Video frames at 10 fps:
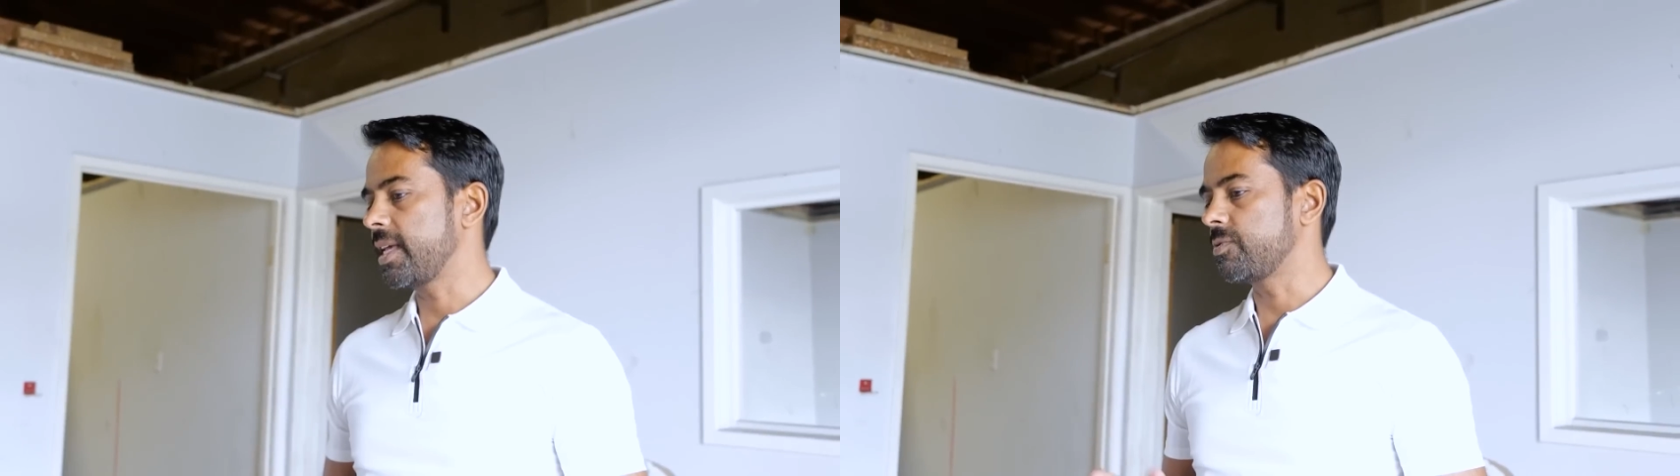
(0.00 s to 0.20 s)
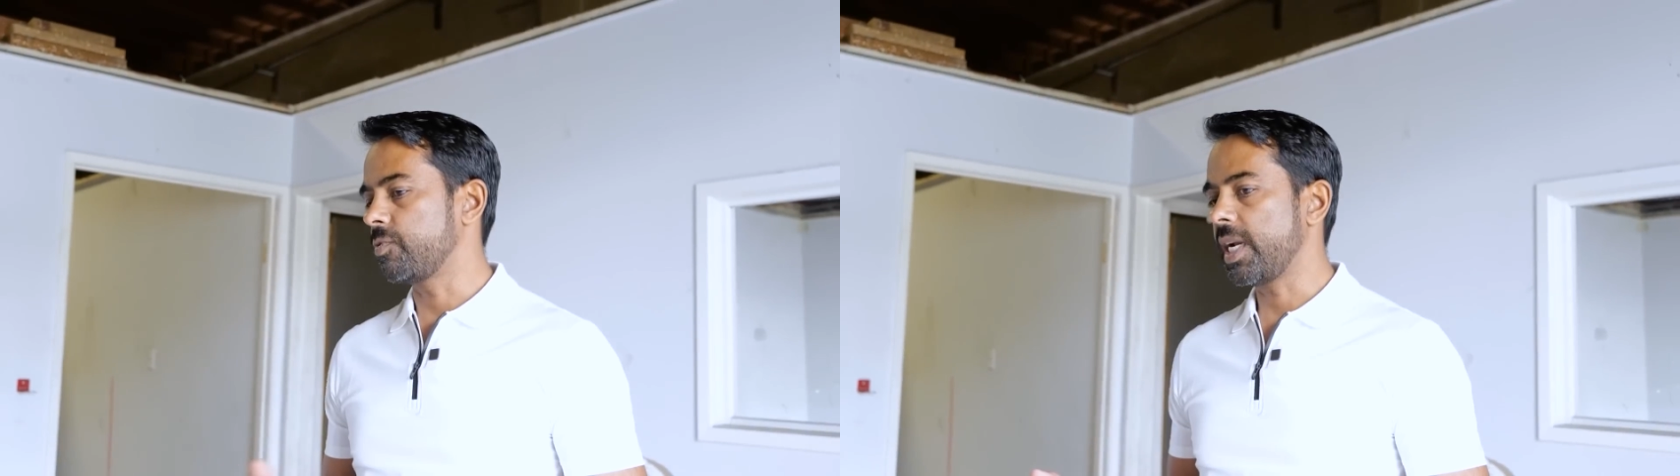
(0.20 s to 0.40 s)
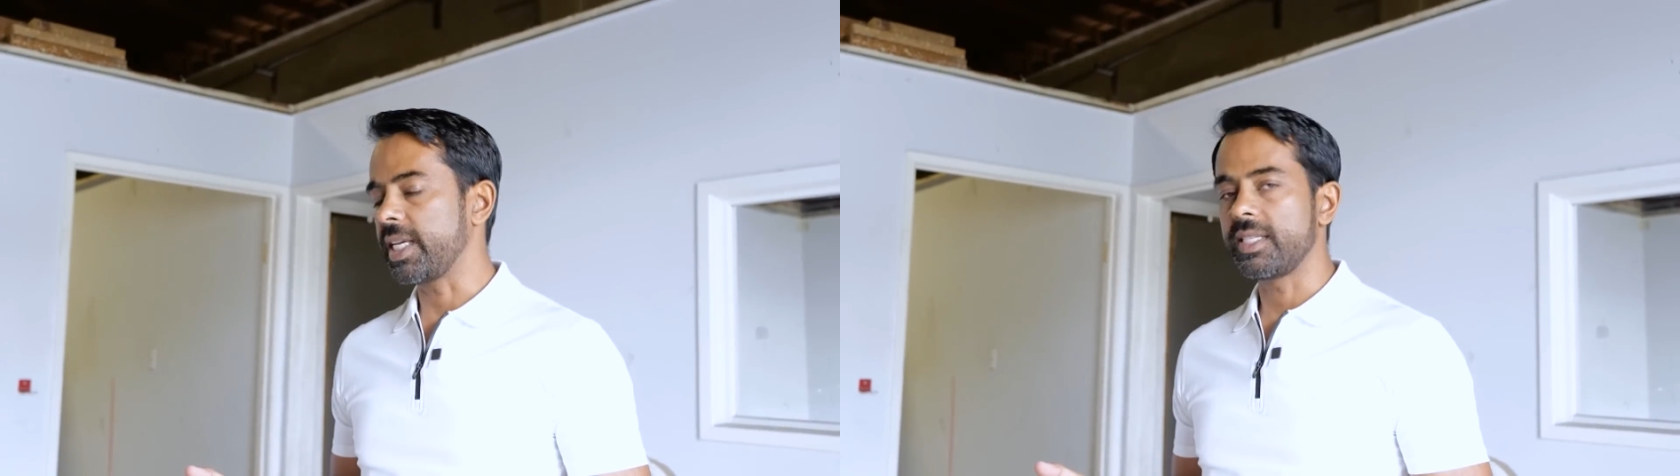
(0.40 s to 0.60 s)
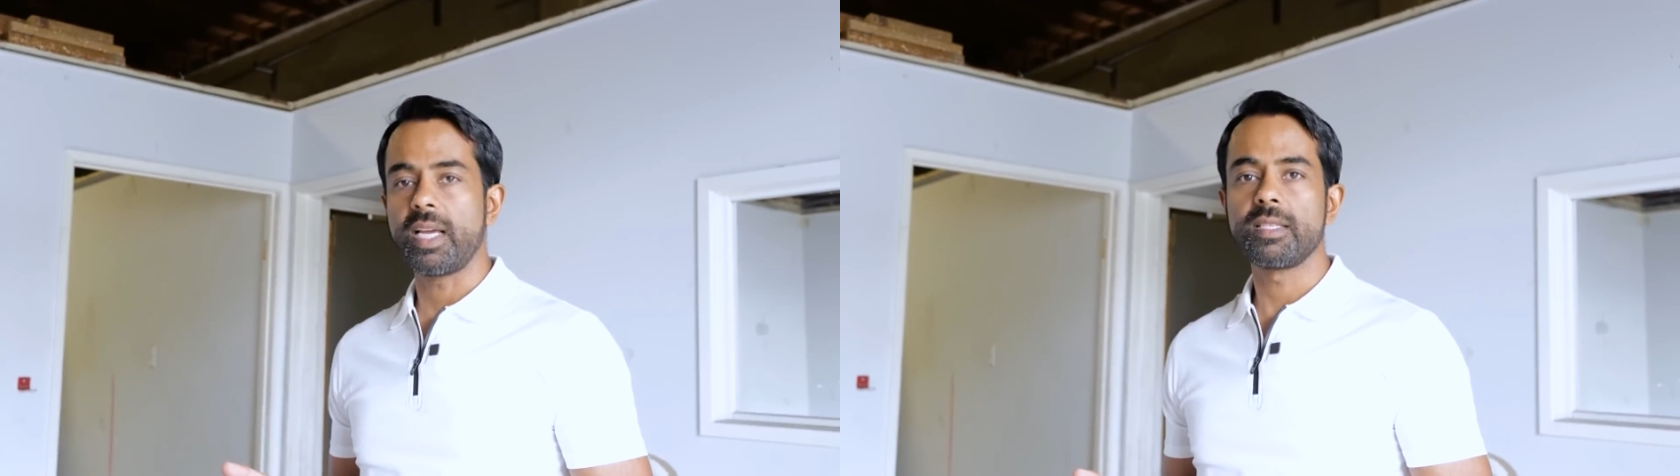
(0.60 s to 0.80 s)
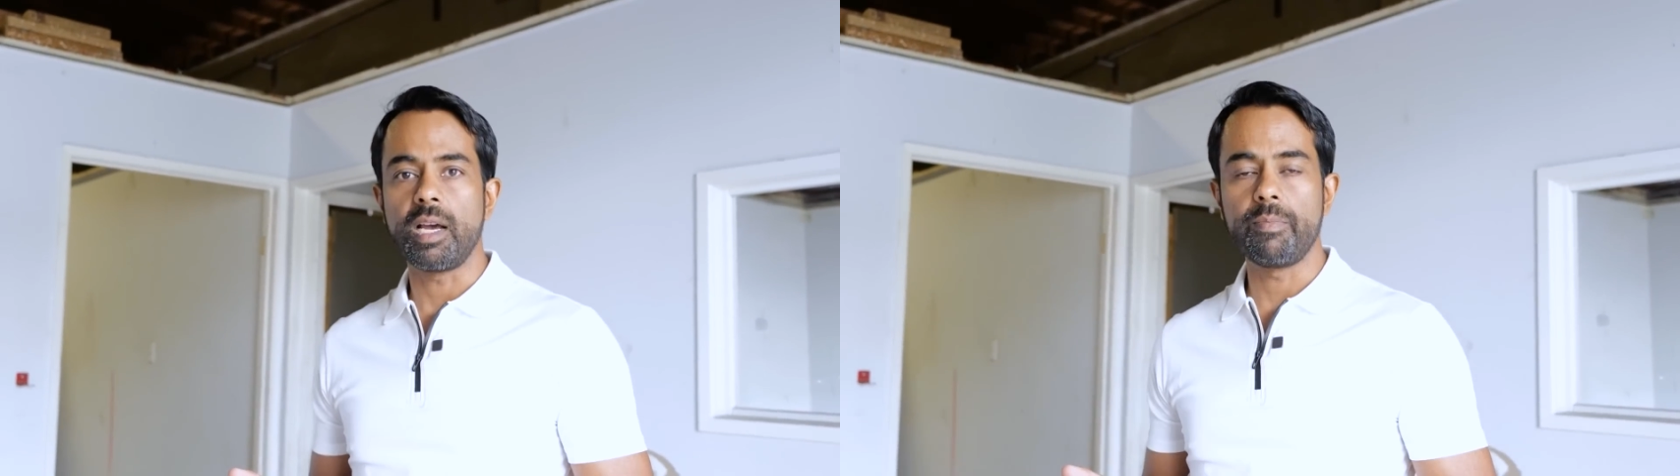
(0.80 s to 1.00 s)
is really
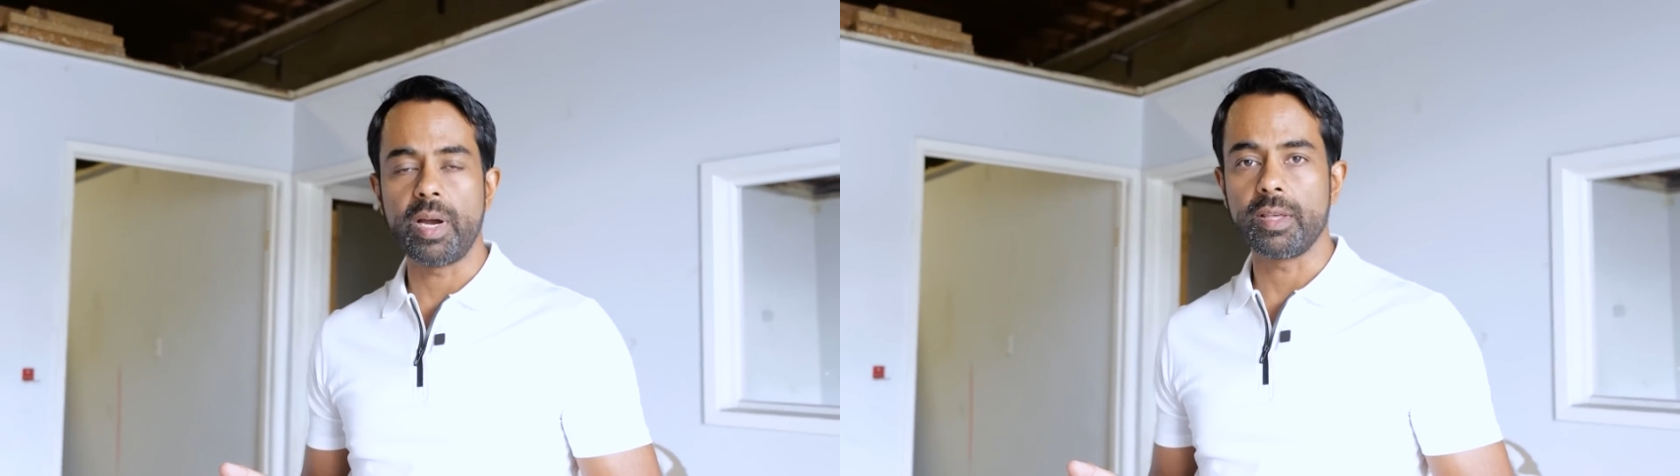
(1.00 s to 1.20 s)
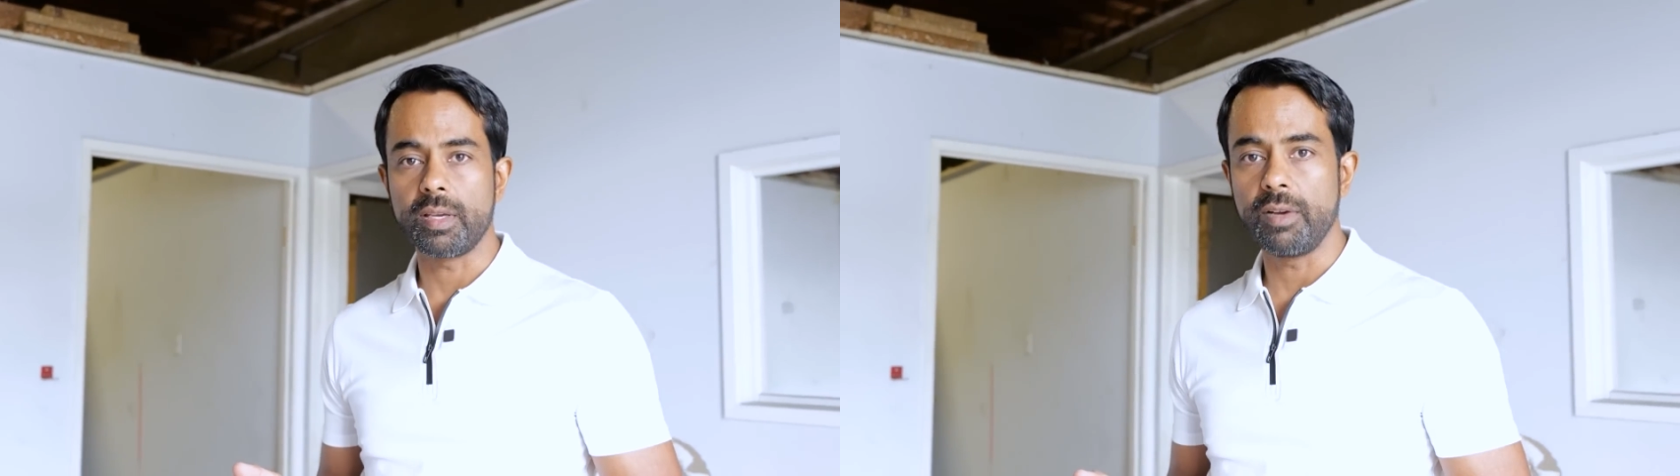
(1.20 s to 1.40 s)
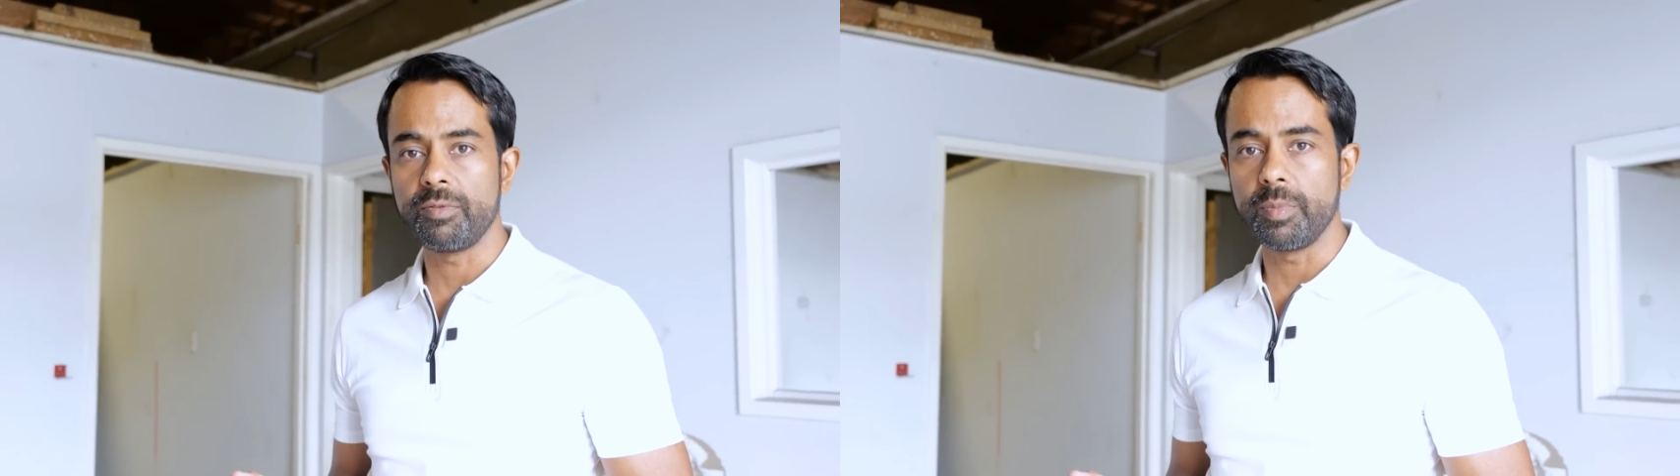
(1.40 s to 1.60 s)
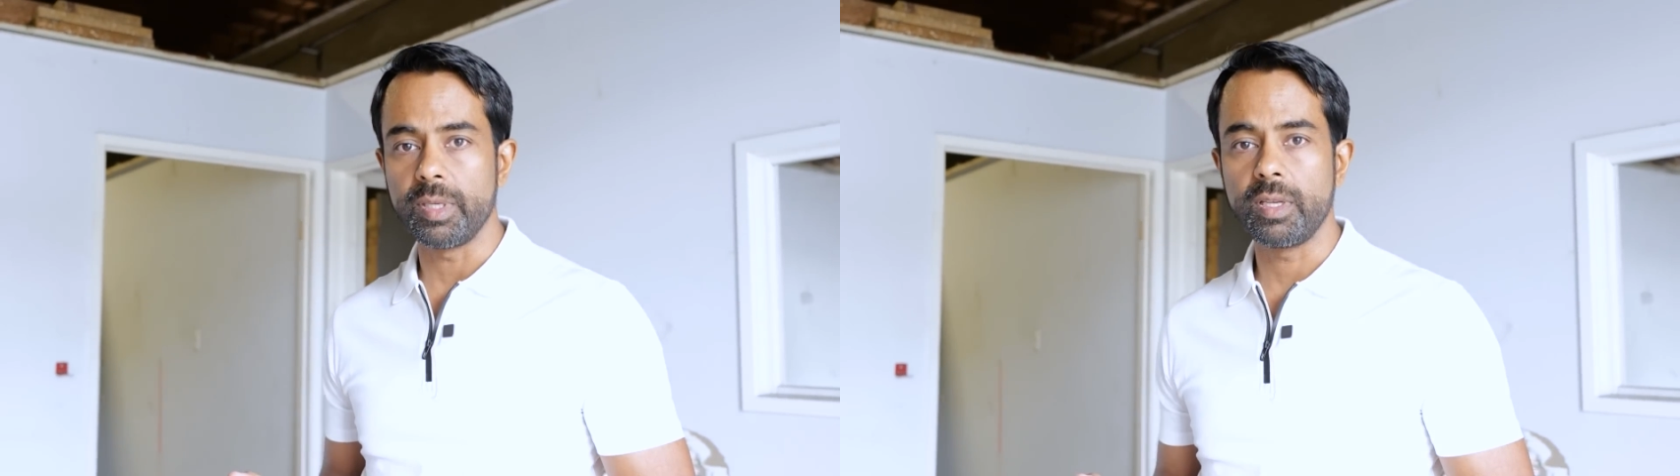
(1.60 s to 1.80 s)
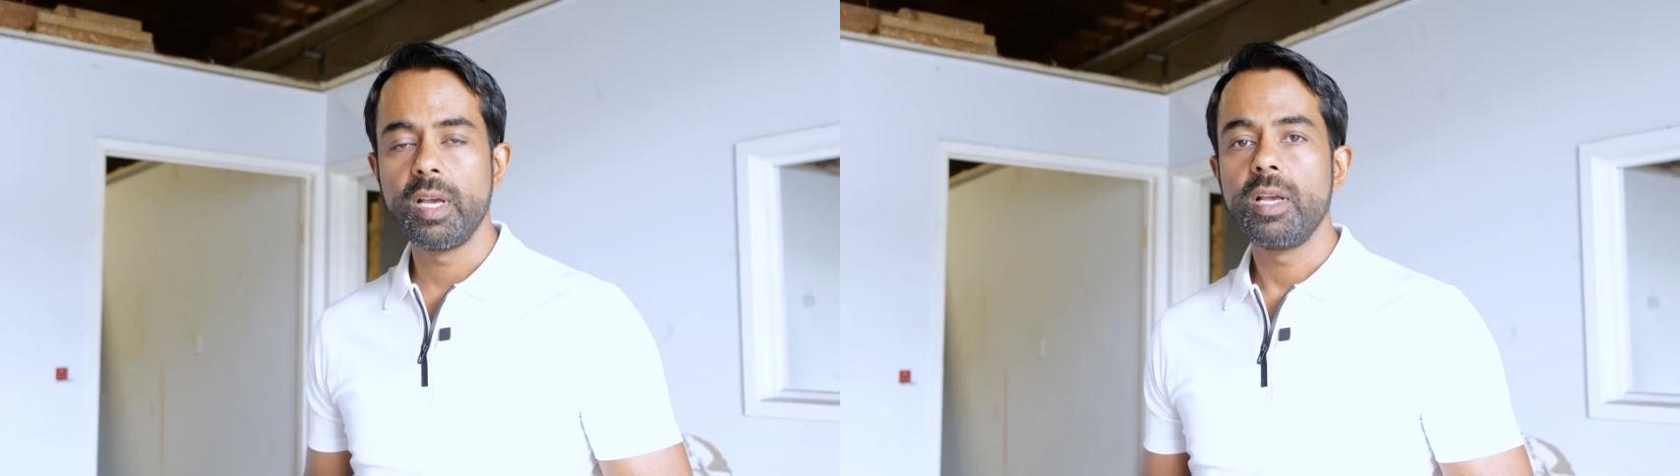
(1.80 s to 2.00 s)
set up by the
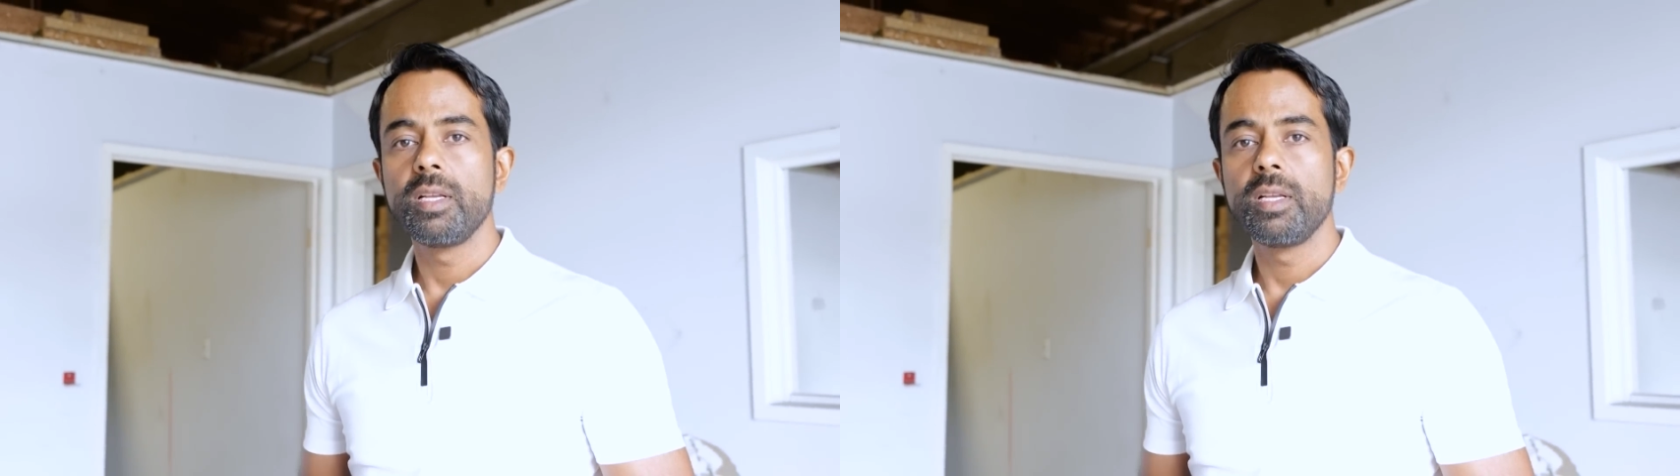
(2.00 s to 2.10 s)
government